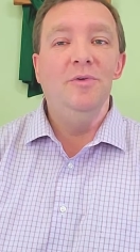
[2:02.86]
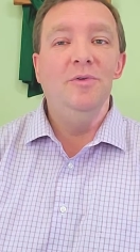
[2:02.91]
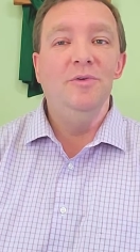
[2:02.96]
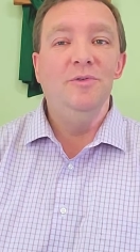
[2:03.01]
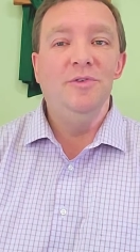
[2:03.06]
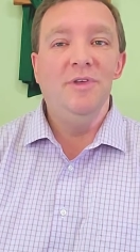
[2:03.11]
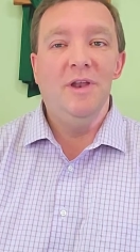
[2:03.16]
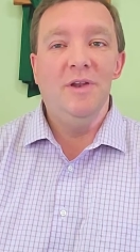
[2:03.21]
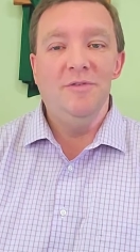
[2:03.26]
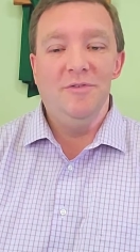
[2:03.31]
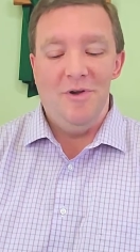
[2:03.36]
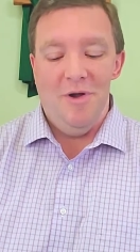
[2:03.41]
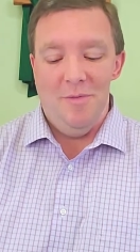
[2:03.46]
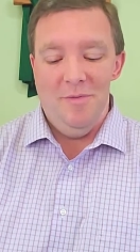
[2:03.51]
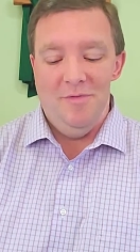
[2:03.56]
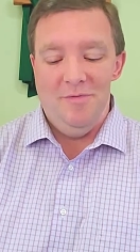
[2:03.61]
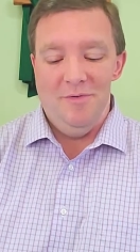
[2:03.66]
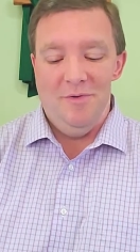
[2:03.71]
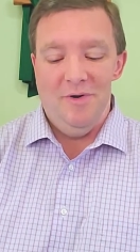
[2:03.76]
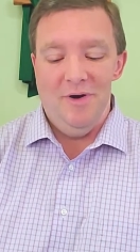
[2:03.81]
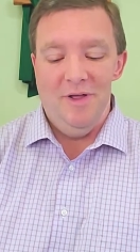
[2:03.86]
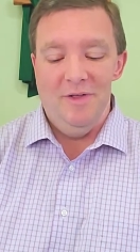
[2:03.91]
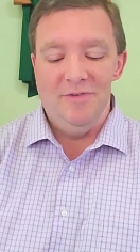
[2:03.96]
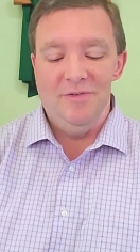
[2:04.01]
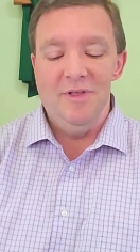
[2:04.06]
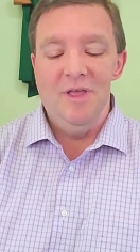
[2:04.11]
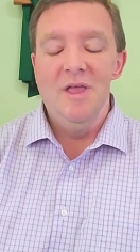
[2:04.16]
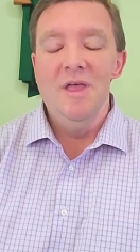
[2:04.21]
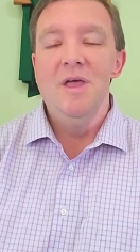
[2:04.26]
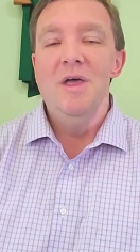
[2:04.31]
new set of trouble for
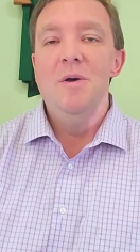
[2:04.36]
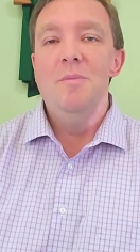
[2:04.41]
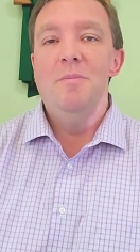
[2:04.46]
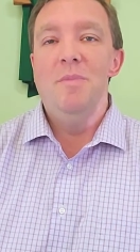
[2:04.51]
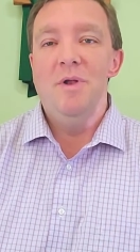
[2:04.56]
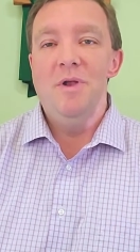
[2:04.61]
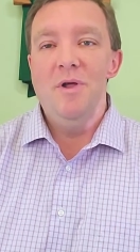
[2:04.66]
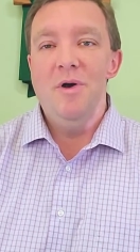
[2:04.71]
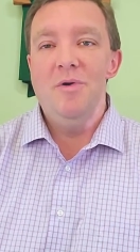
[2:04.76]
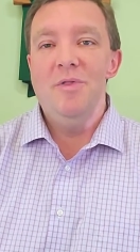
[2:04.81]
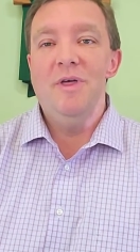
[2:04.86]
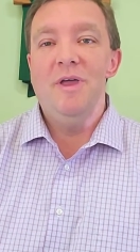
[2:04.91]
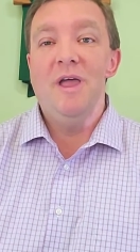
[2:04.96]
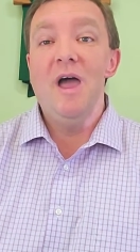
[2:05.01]
us. But know that